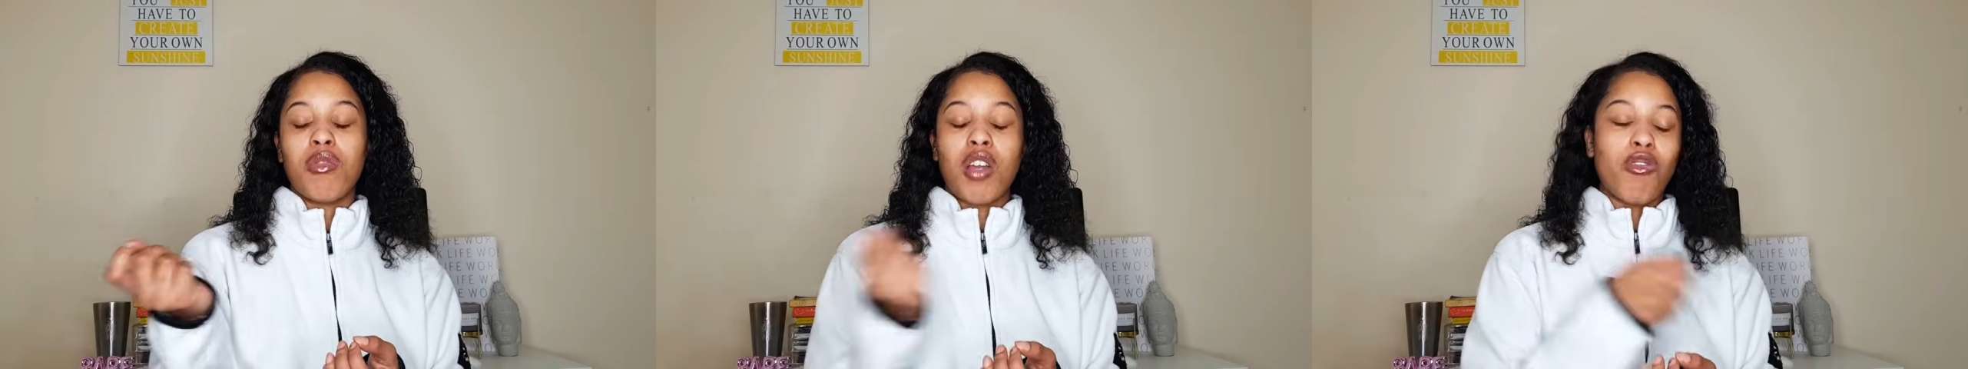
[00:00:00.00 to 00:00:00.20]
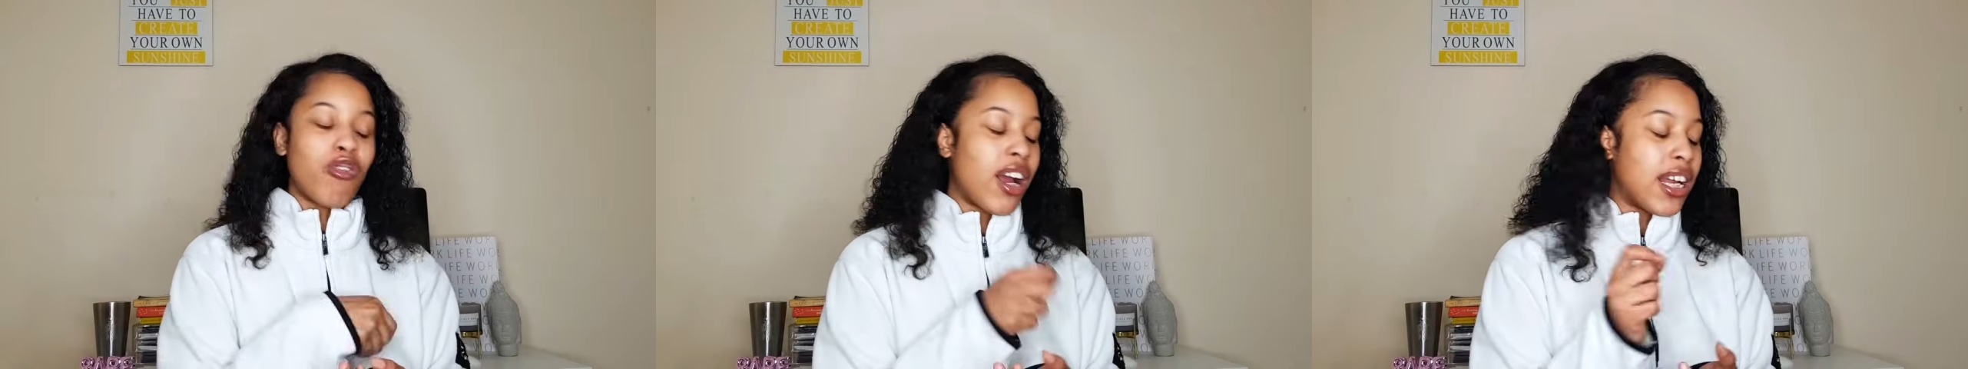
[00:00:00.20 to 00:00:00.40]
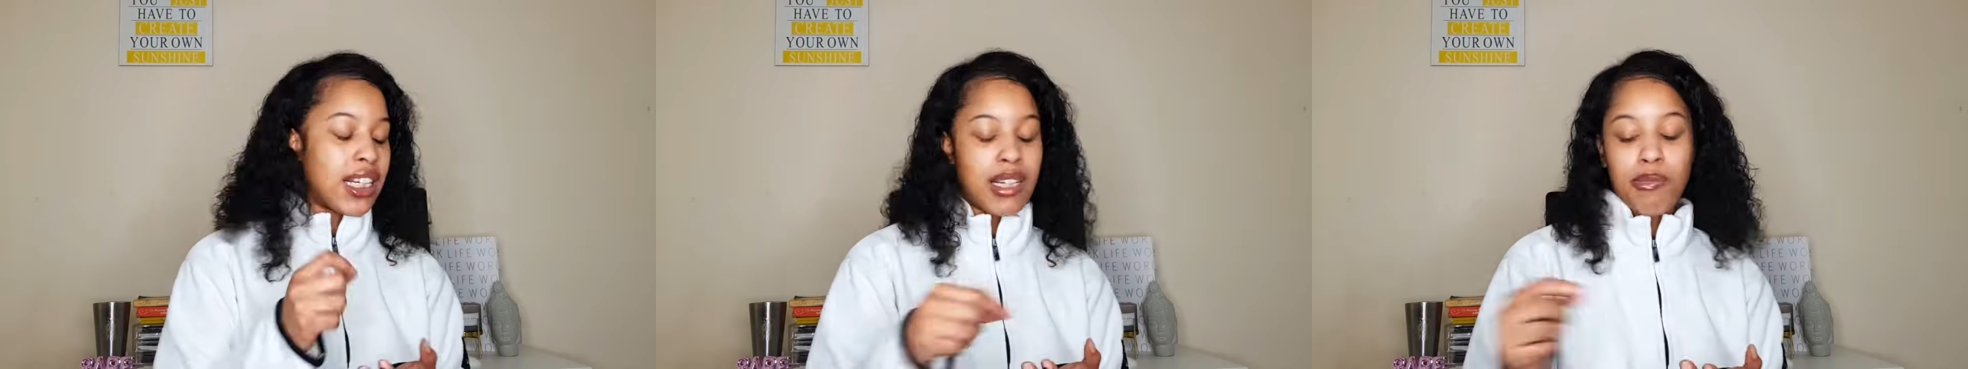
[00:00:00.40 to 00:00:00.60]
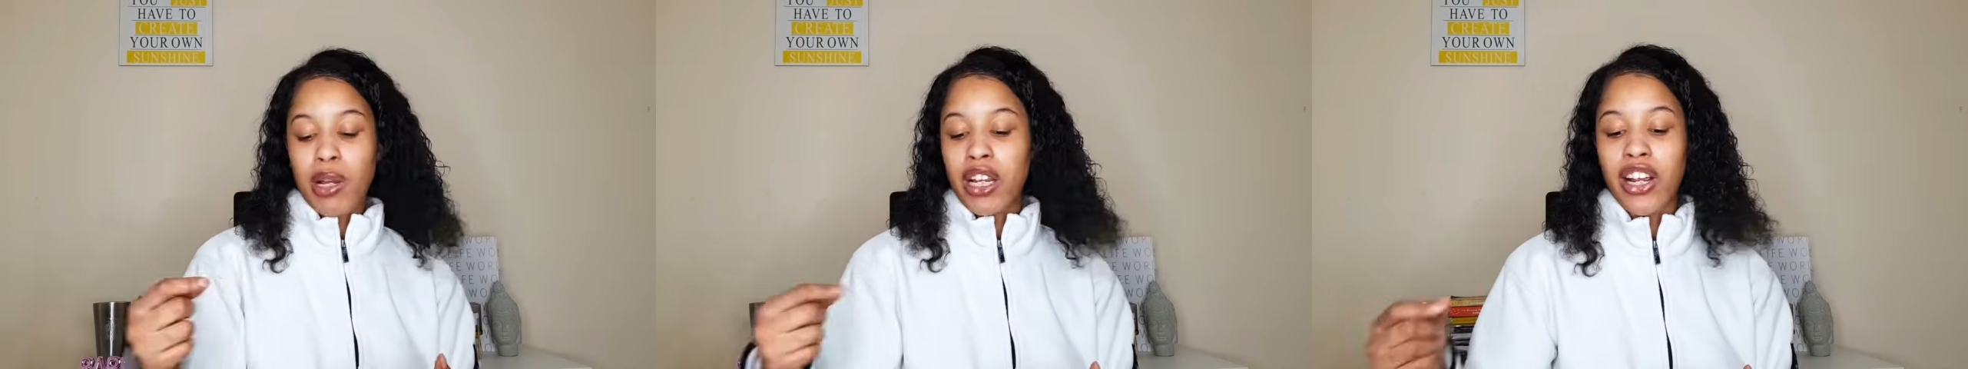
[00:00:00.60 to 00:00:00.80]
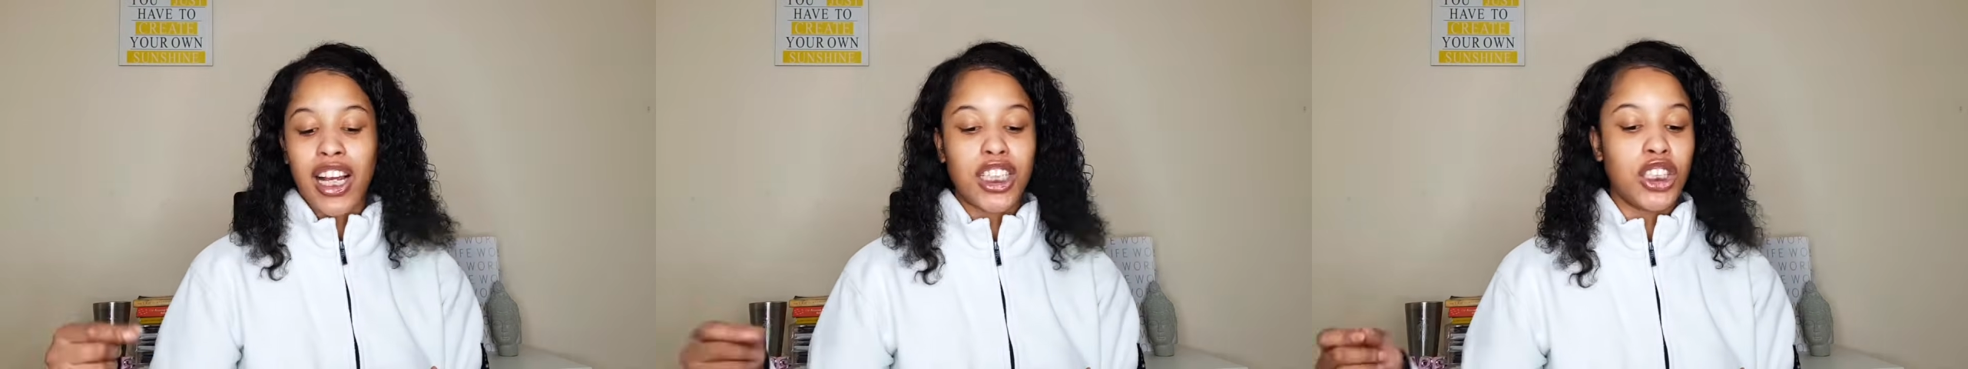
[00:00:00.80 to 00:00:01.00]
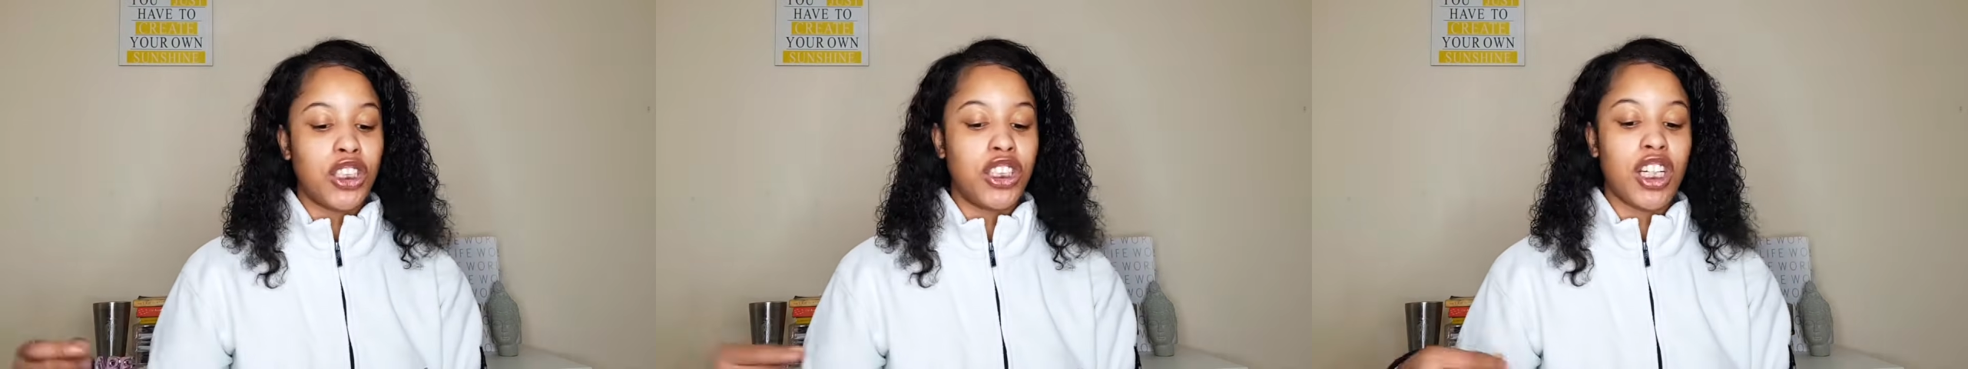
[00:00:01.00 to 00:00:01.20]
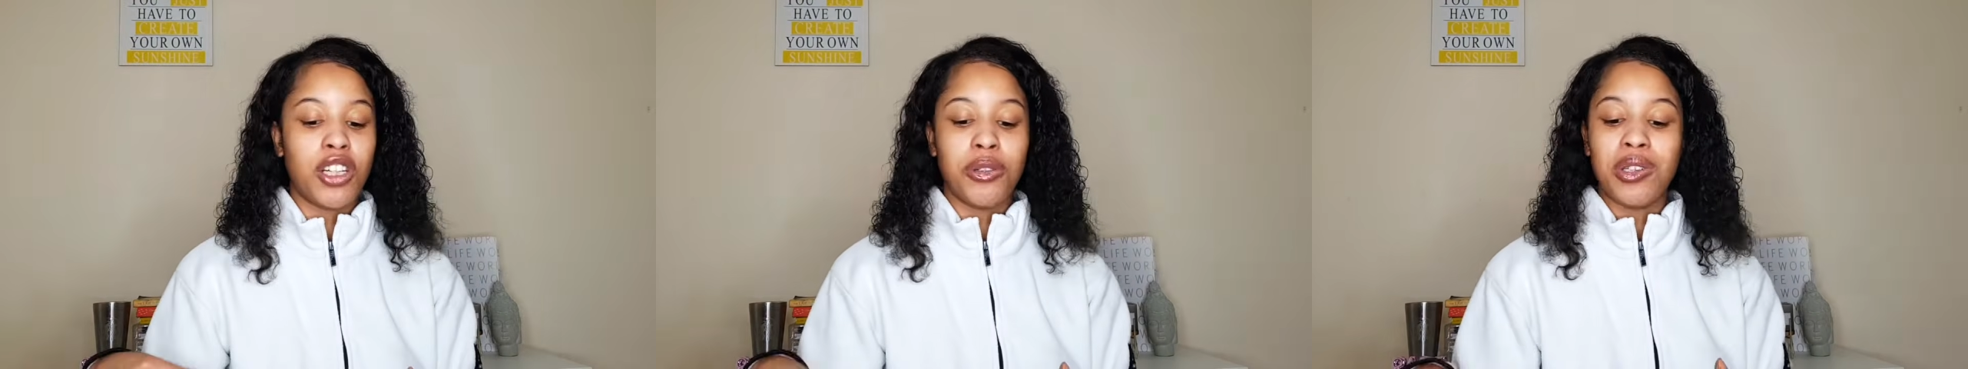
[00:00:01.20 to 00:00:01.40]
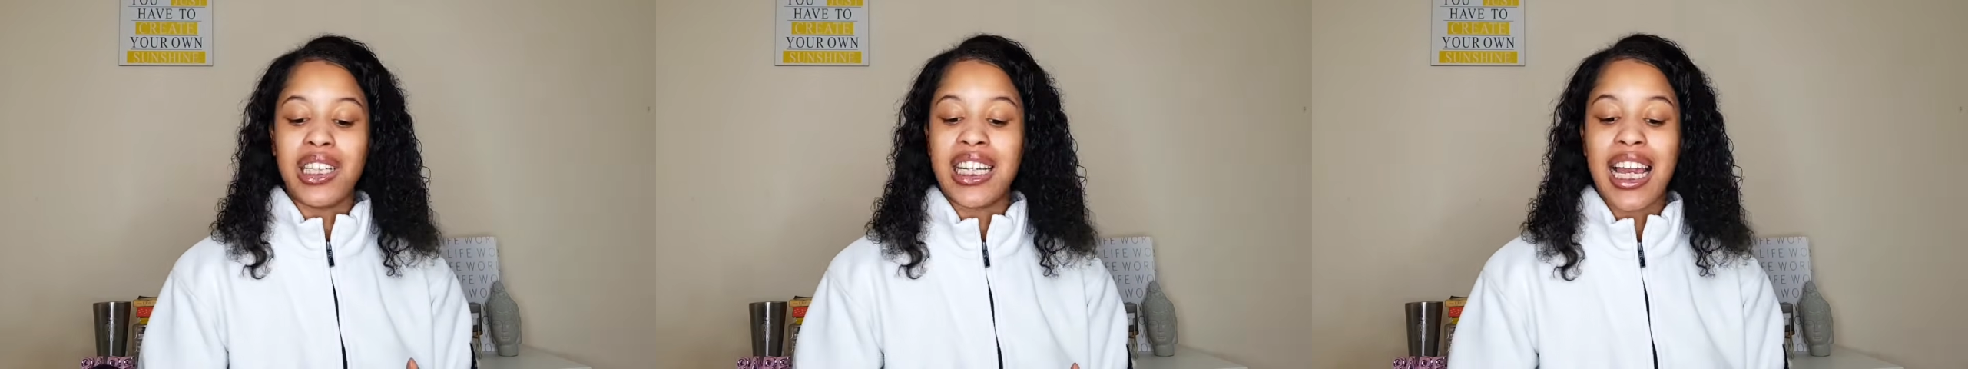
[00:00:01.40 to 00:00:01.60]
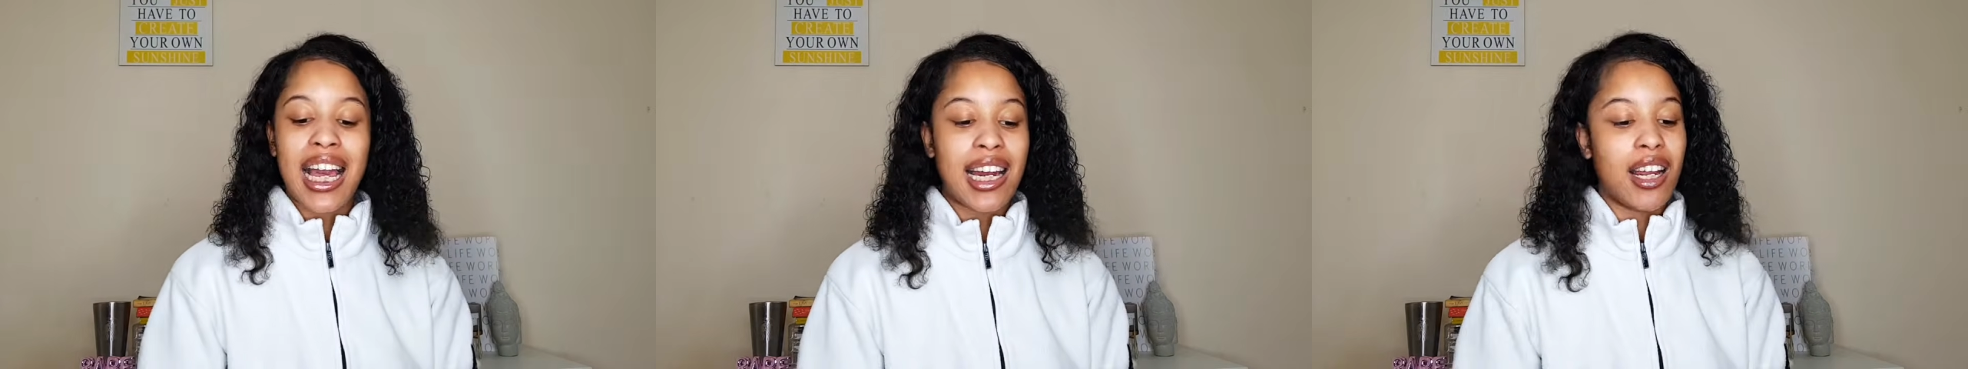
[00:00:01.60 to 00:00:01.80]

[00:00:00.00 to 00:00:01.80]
writing in my gratitude journal again.